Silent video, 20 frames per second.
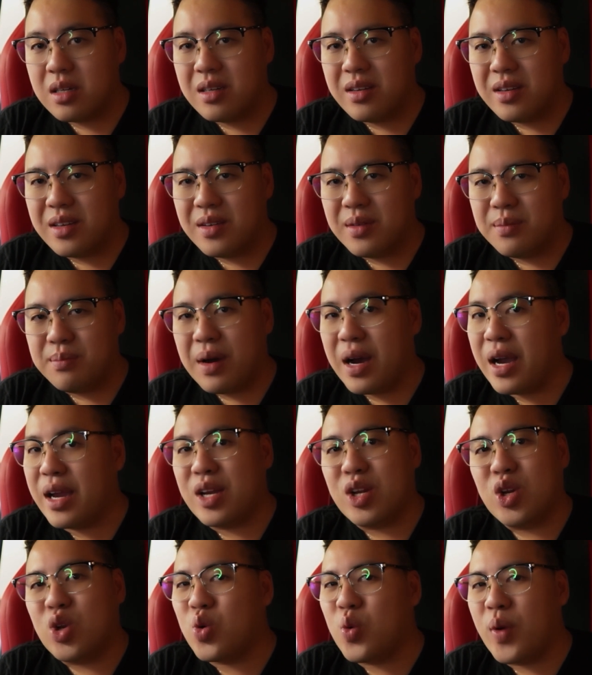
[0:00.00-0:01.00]
by
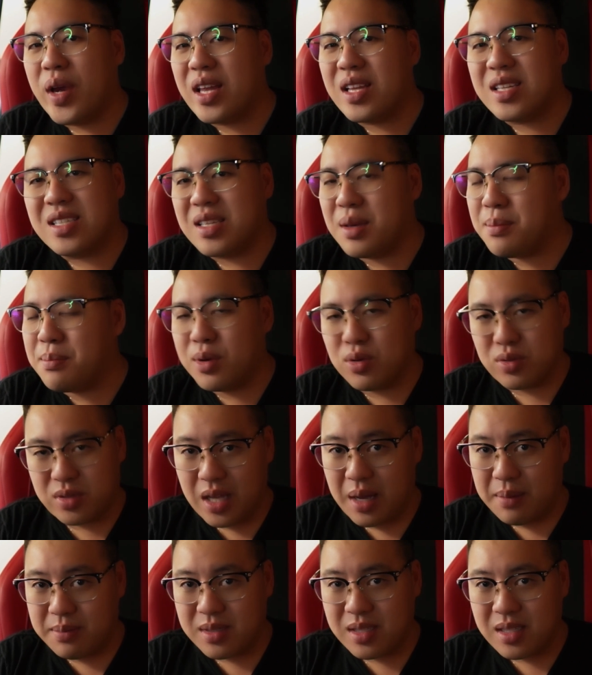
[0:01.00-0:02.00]
doing simple
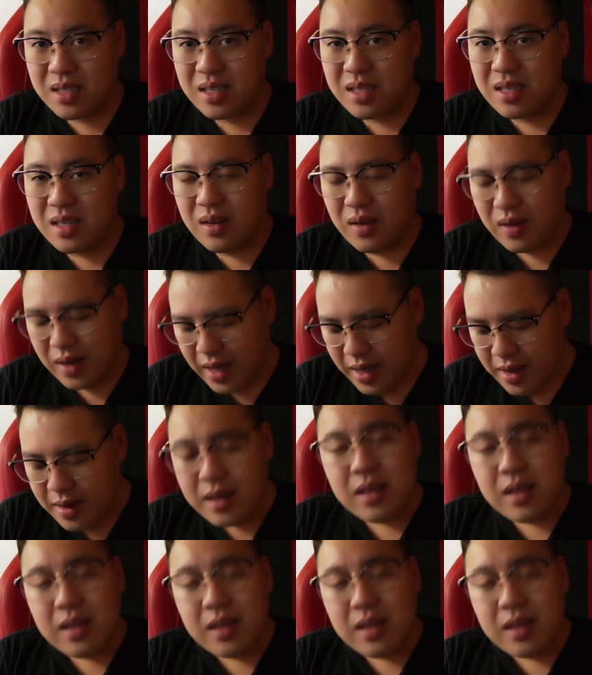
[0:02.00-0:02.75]
steps. Okay,